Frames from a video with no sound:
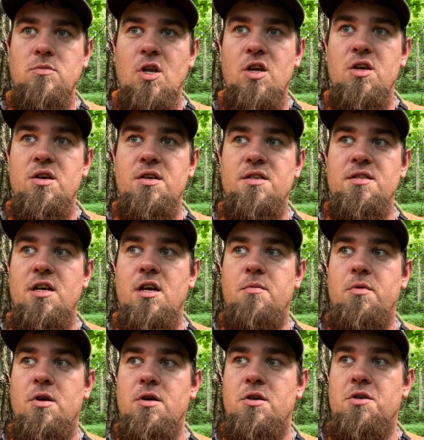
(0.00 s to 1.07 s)
you can set up
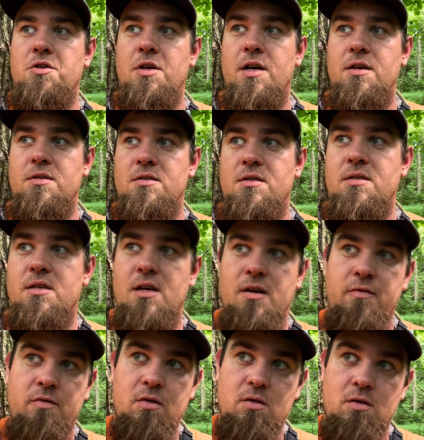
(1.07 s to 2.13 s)
on good trails and stuff.
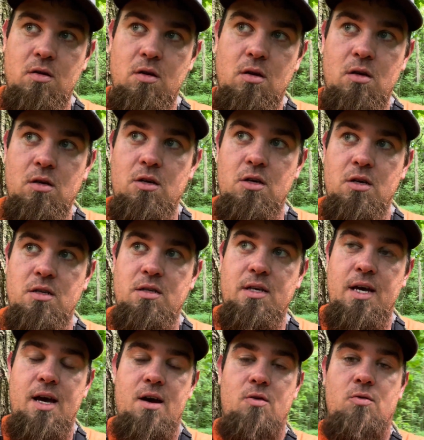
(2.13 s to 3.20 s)
You can
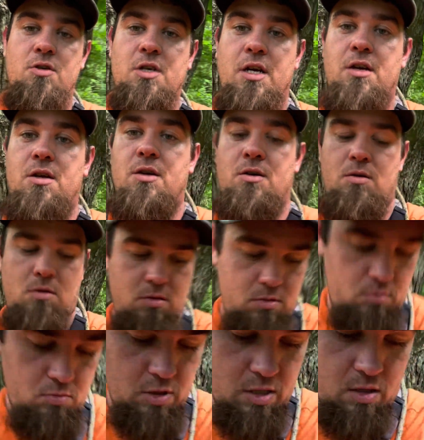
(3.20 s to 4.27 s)
scout, which I do,
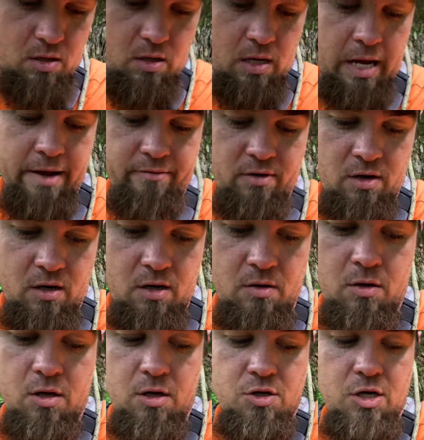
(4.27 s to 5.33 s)
but I haven't done a
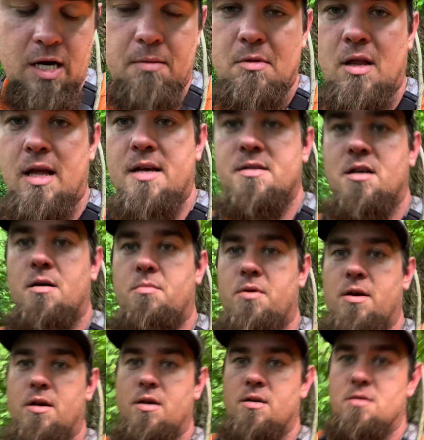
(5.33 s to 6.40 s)
good job the last couple years.